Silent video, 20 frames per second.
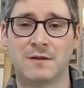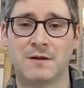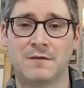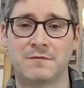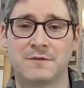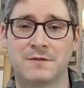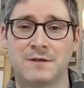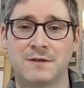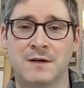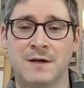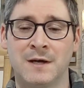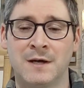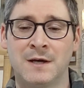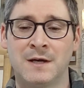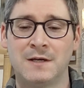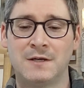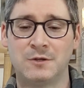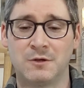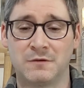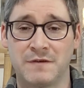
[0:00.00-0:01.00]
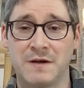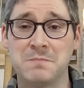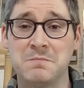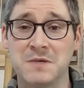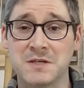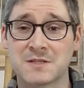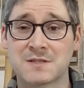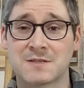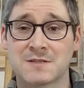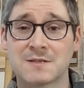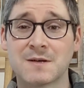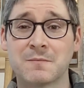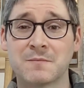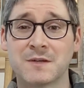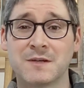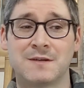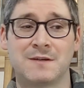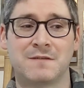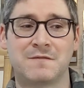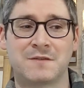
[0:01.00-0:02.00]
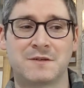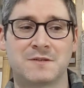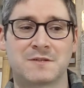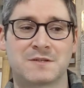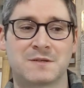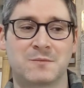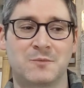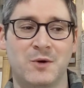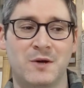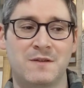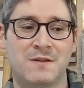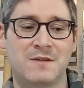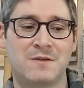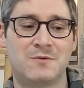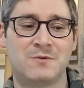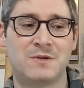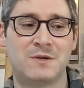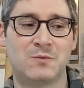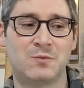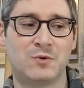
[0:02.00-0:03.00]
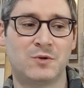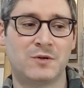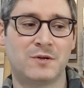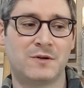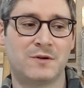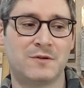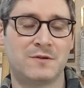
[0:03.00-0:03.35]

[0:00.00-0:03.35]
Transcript: I'd love to, if I missed something, if there's some way that you get wood,